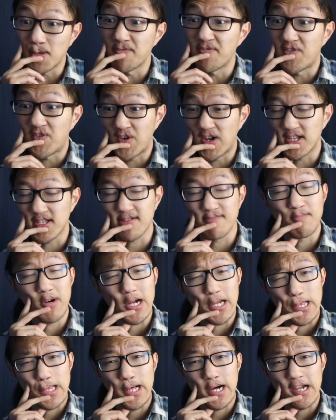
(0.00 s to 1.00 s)
event in
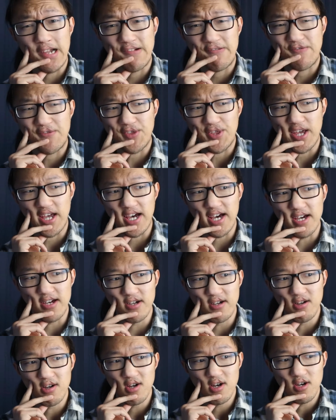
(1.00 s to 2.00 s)
my life that